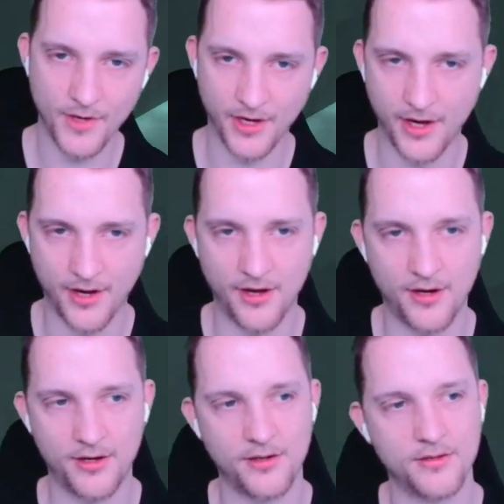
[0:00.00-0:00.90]

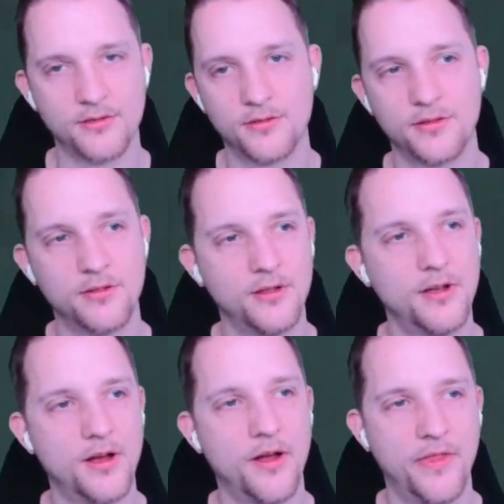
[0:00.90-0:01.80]
Yeah.
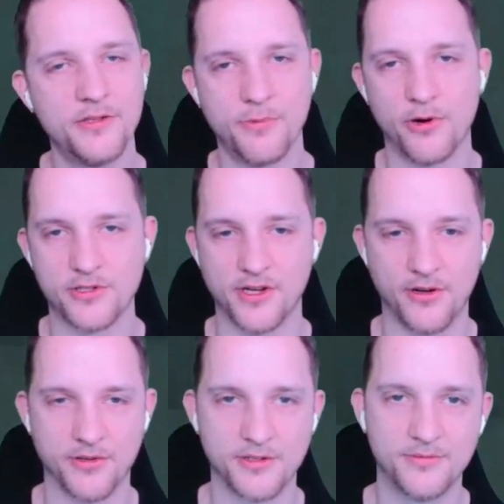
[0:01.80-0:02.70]
This works
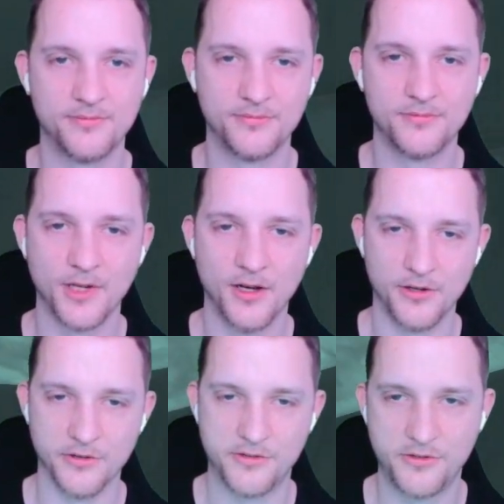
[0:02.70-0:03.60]
out.
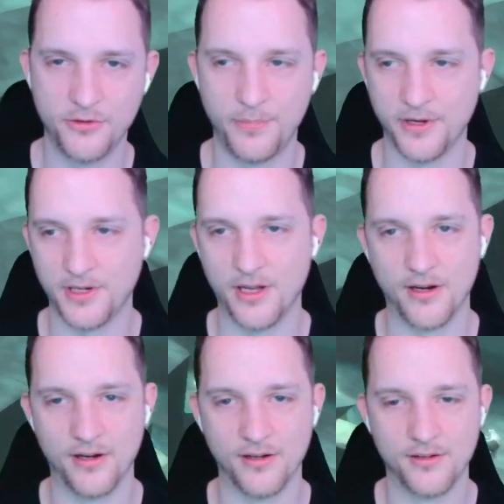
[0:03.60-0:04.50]
You stupid
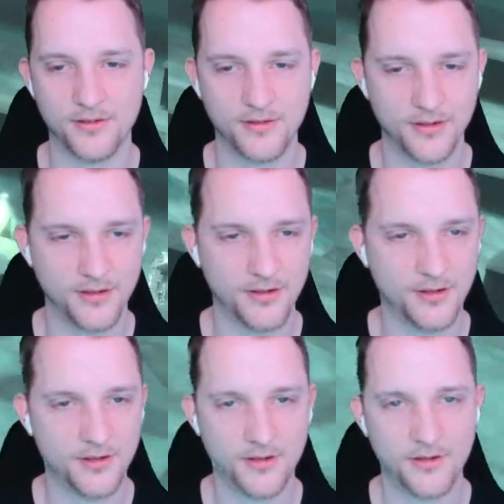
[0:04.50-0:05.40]
little
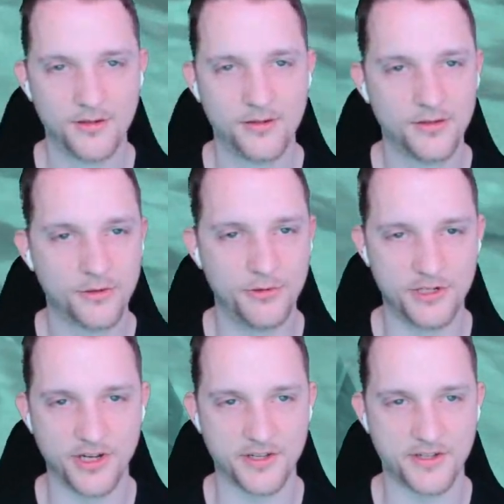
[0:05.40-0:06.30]

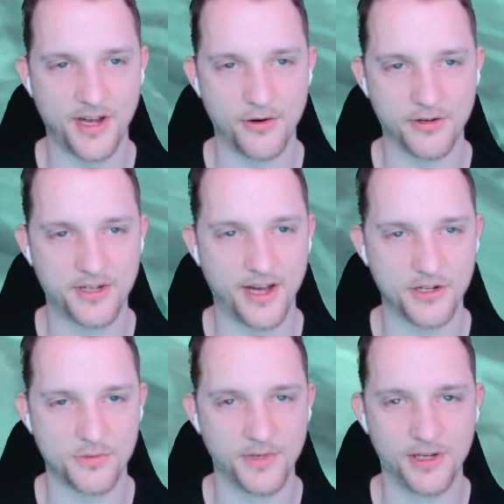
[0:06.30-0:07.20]
creatures cannot
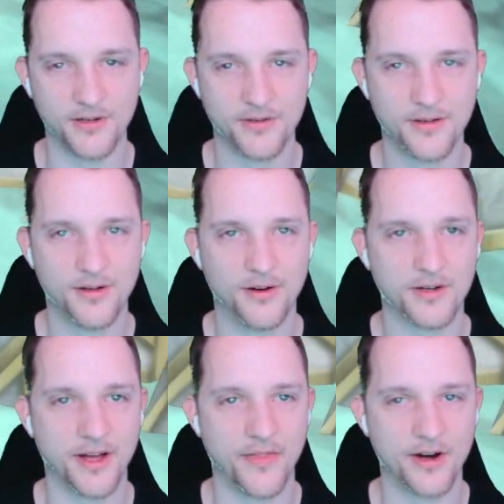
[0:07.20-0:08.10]
catch me.
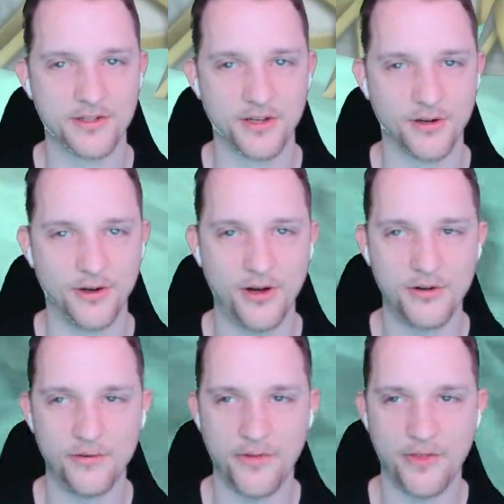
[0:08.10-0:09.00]
Okay, there's a lot
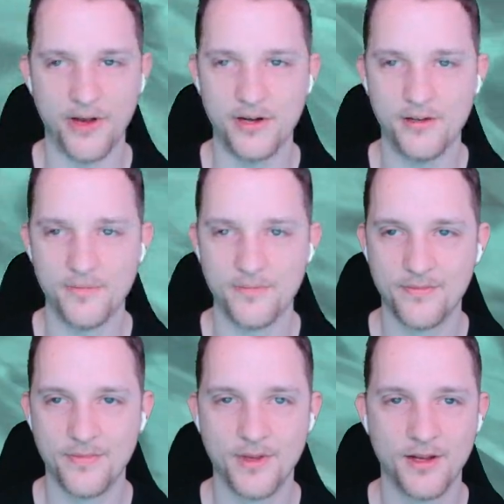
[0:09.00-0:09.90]
over there.
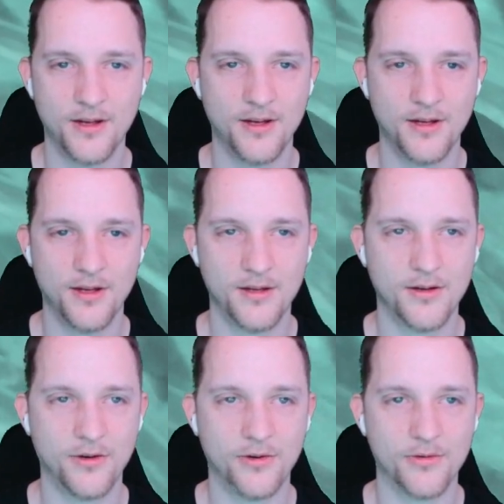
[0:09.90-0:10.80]

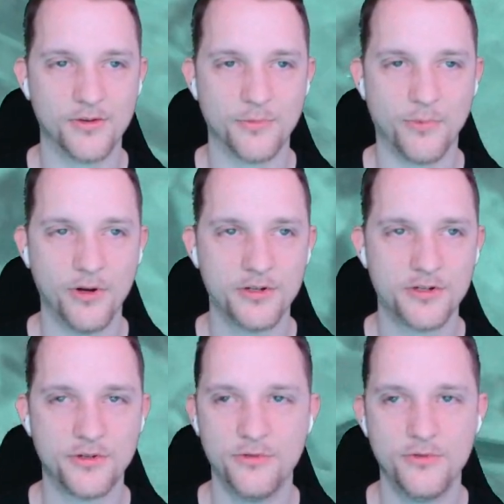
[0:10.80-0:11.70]
And one,
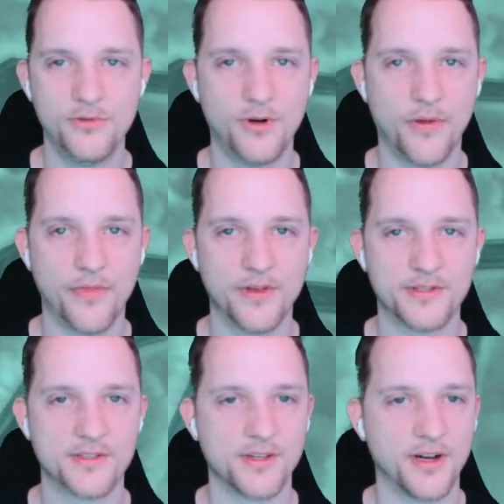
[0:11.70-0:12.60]
two on this
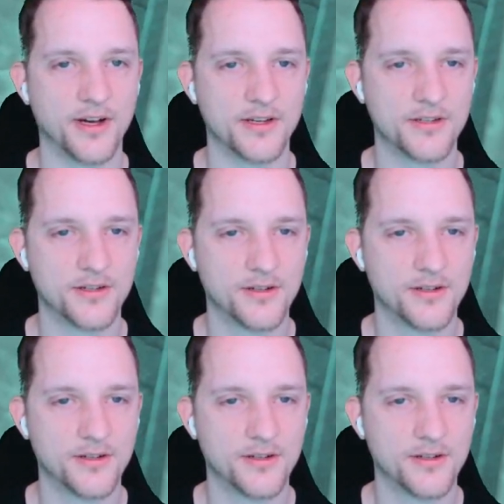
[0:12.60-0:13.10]
side.